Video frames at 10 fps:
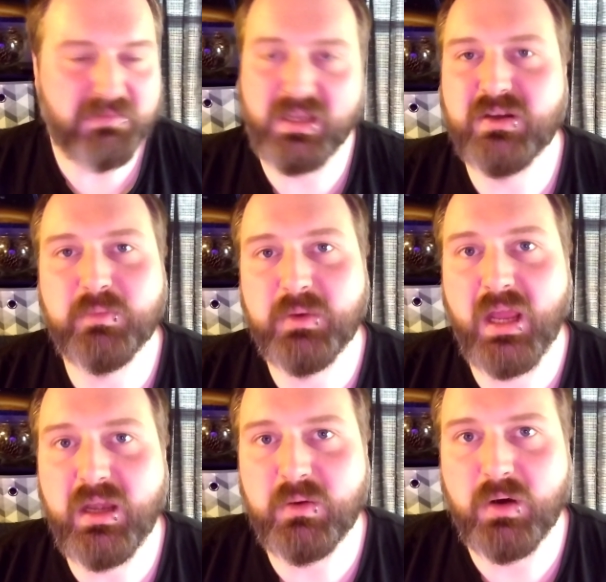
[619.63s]
It could
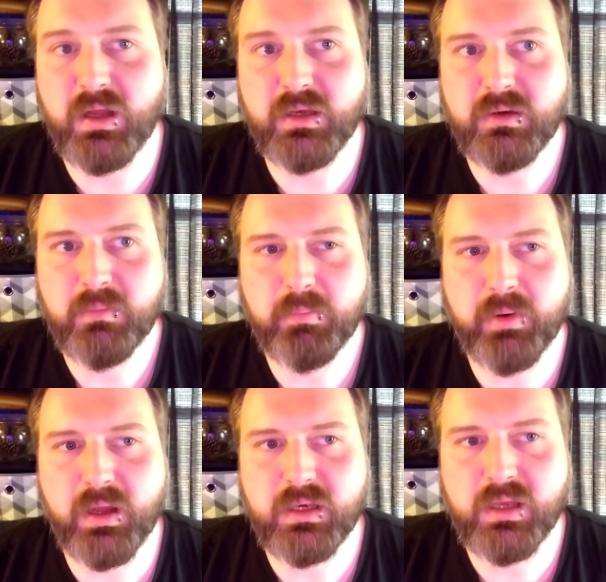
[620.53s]
be anyone,
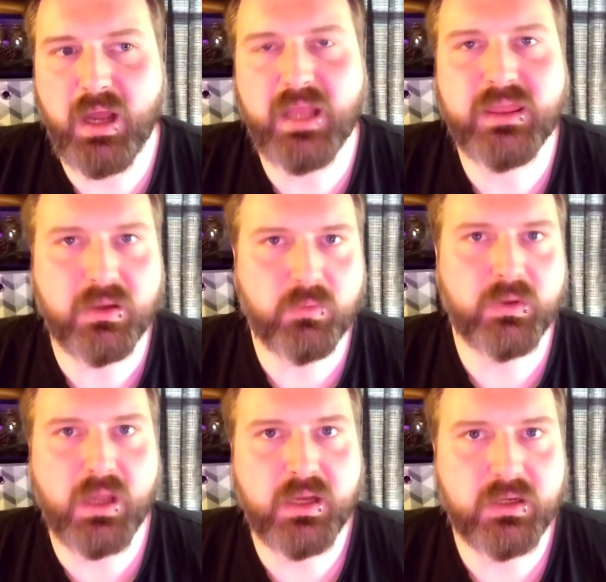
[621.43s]
but I think
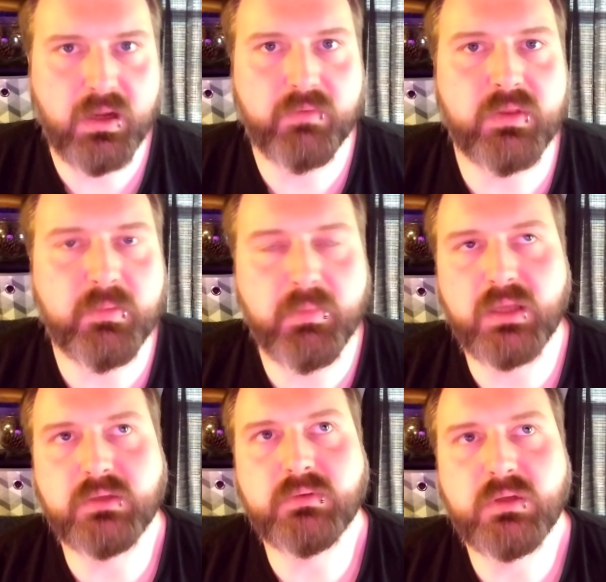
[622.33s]
we kind of covered the
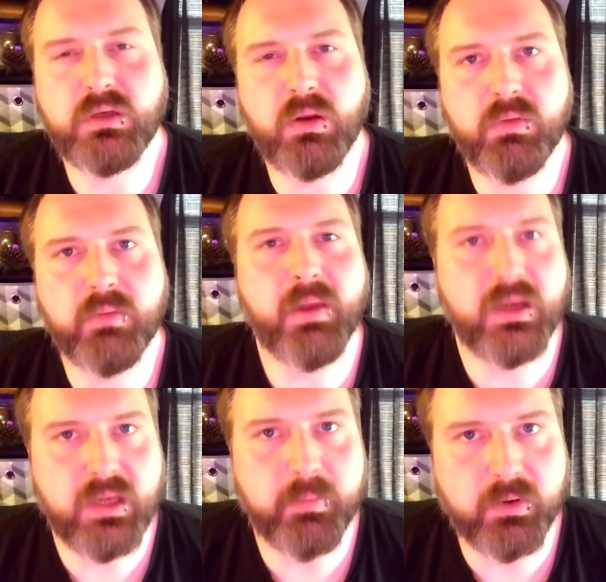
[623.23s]
main
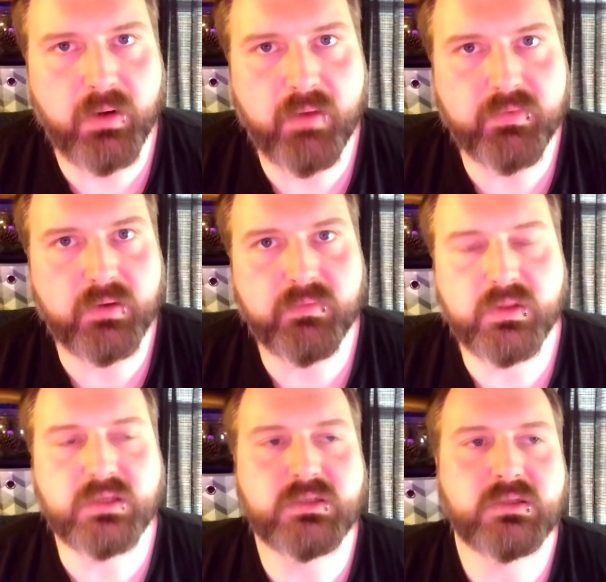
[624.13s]
demographic of
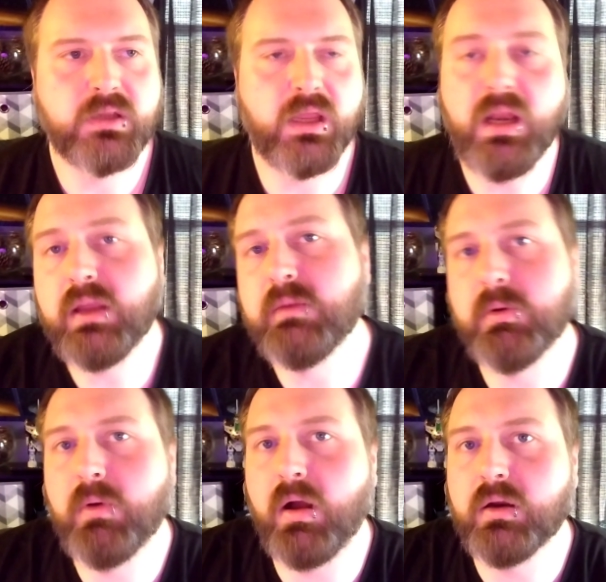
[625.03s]
this. And I could
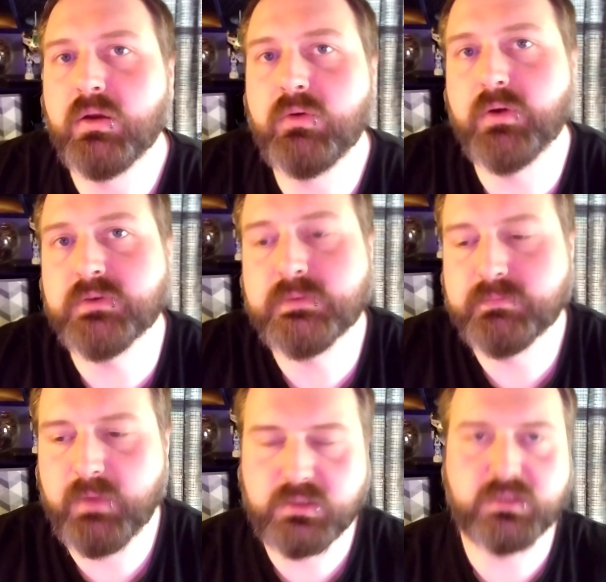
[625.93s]
be wrong. Who knows?
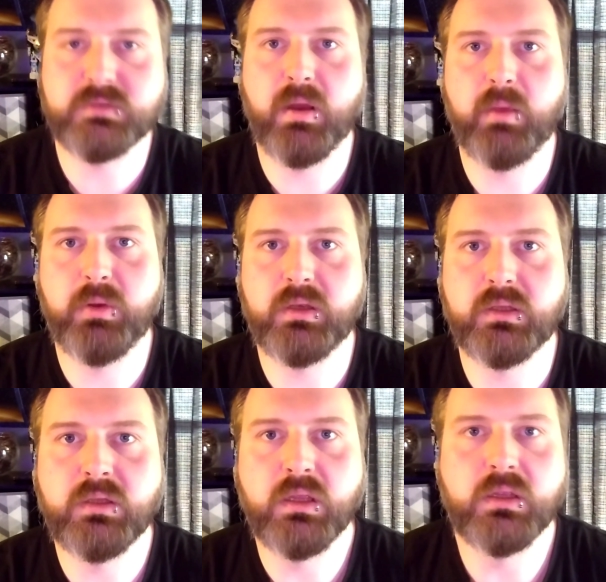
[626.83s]
It's just my
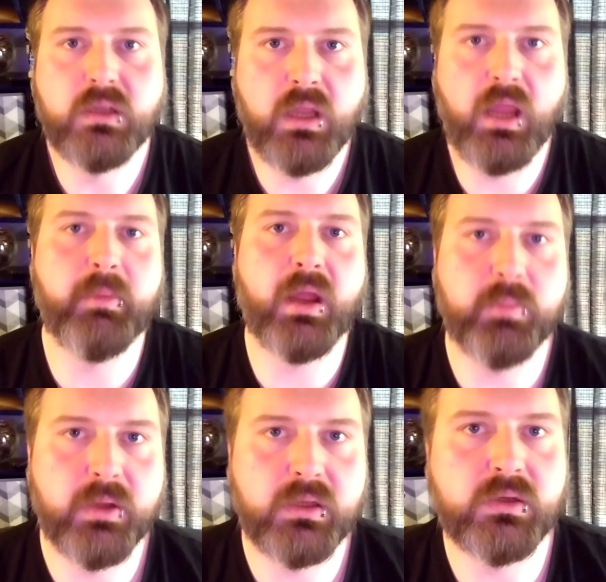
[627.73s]
opinion, and my
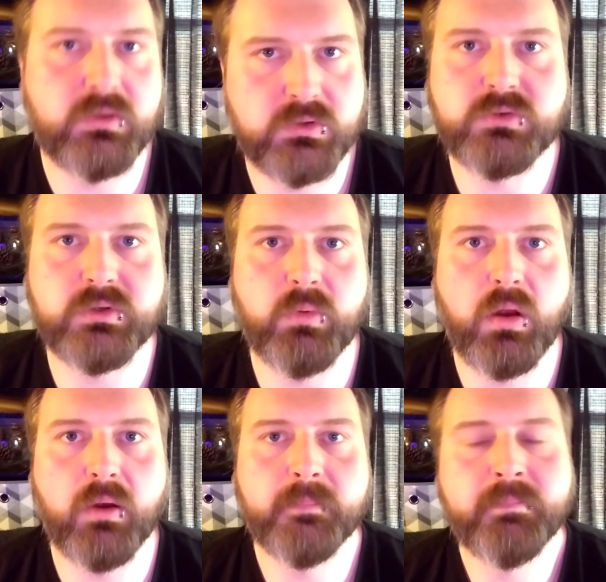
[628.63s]
opinion is usually
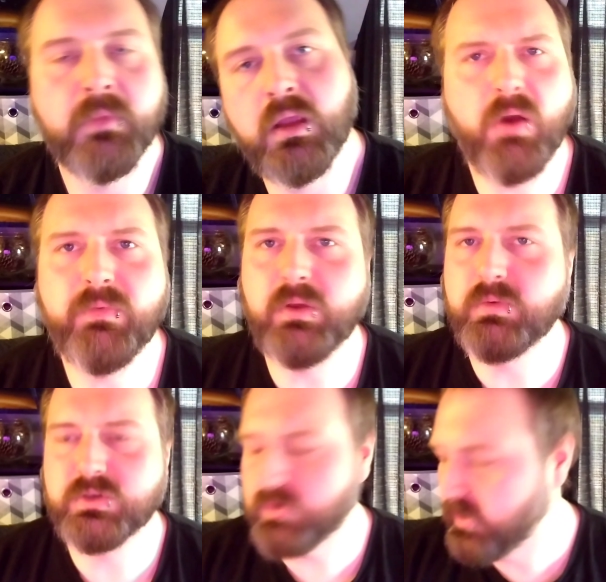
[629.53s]
wrong. Hopefully
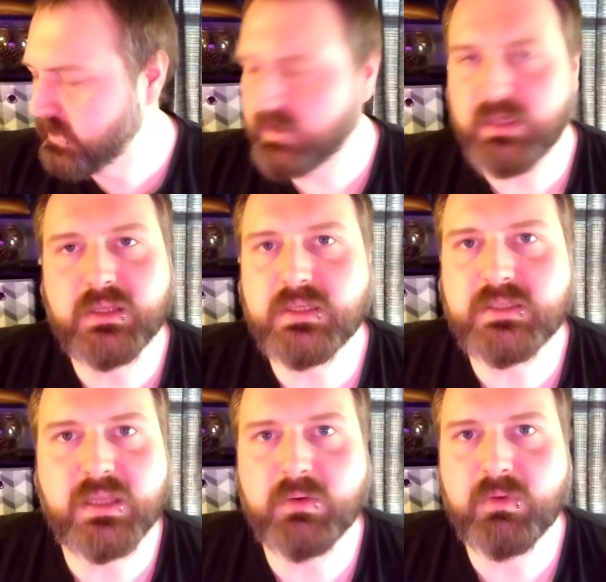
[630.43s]
you enjoyed looking at
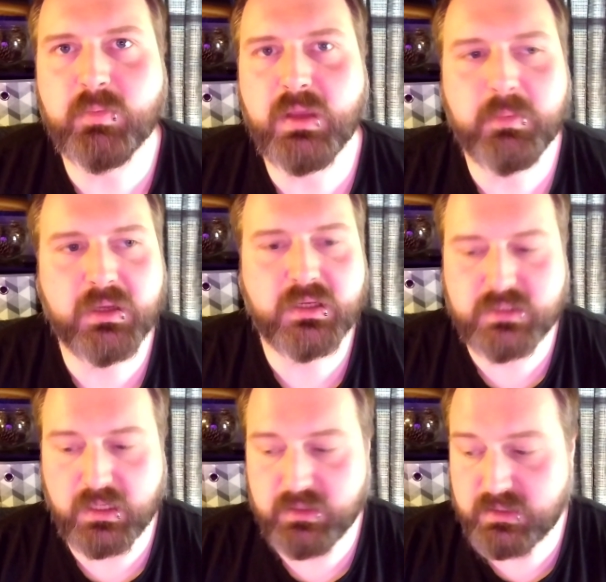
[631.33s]
this thing with me,
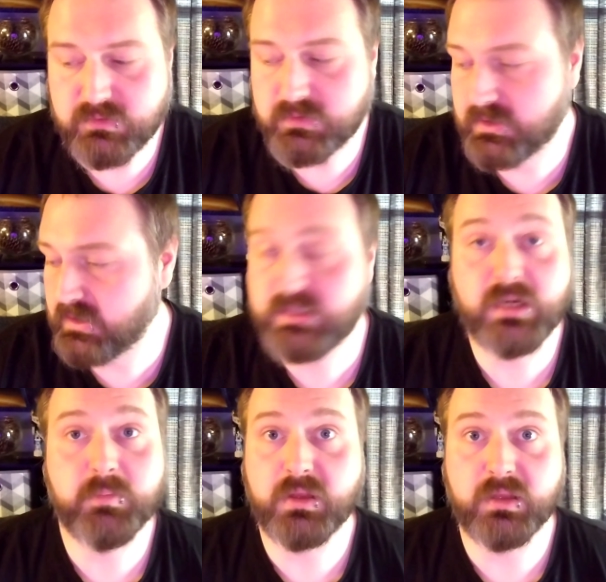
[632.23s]
because this was
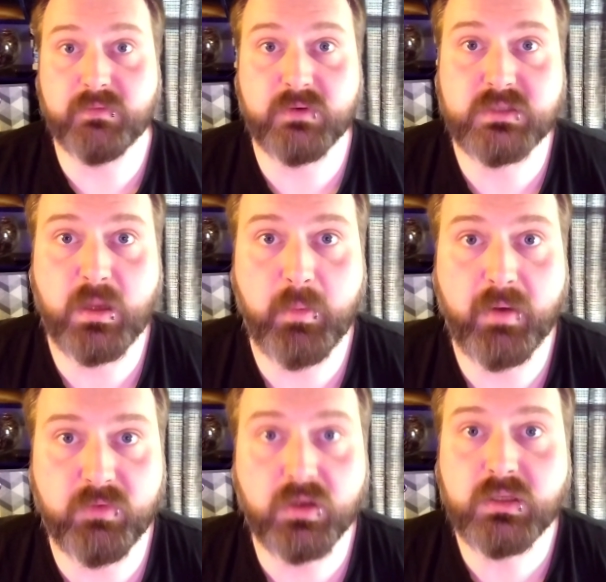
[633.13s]
legitimately the first time
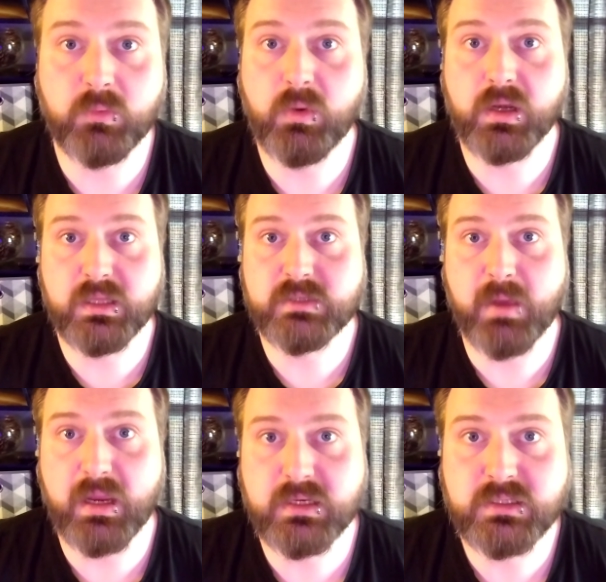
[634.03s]
I've looked at one of these
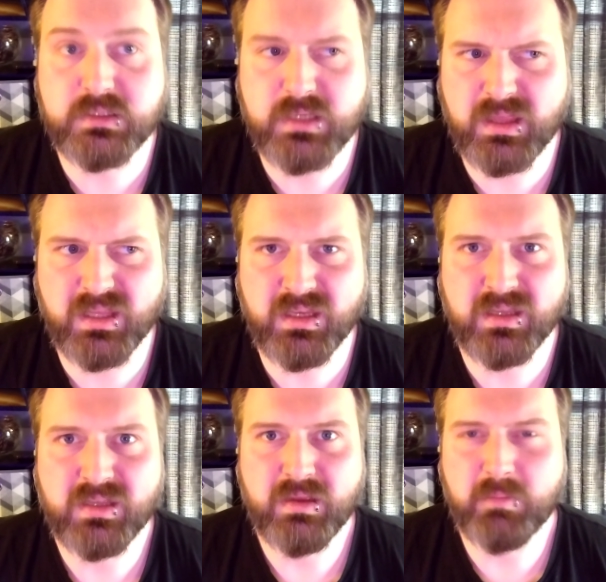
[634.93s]
magazines, I
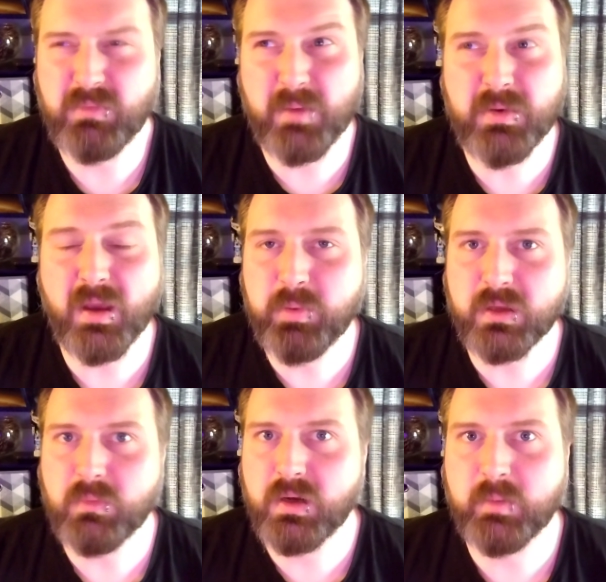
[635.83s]
think. Maybe I
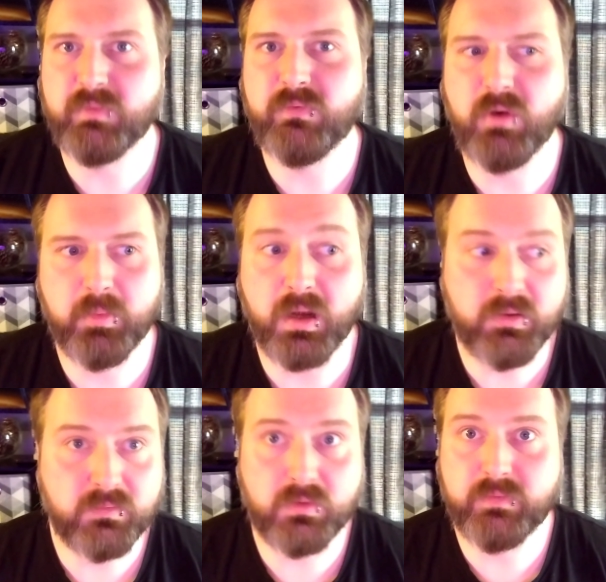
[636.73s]
picked one up before, but I
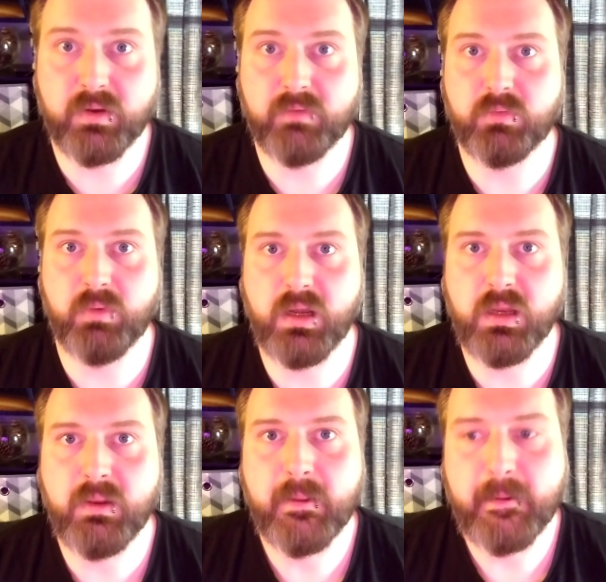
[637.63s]
don't even know if I ever read
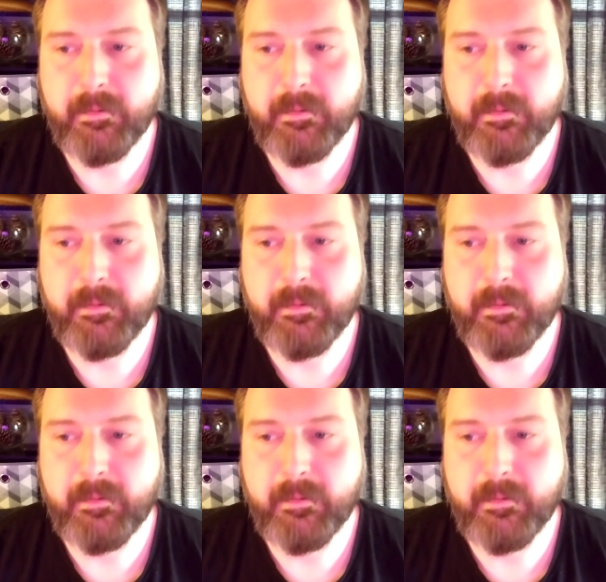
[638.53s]
it.